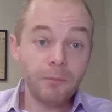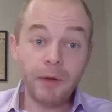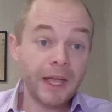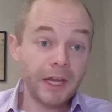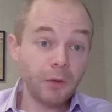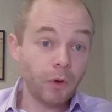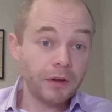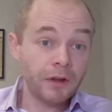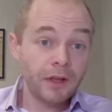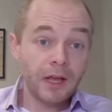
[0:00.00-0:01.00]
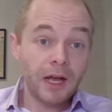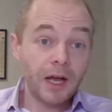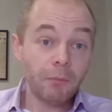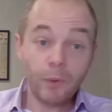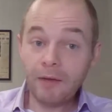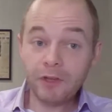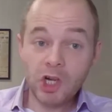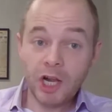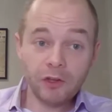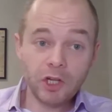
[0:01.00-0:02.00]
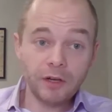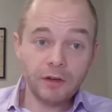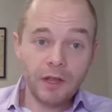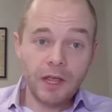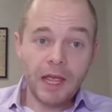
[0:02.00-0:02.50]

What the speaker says: by anyone, we have to challenge it.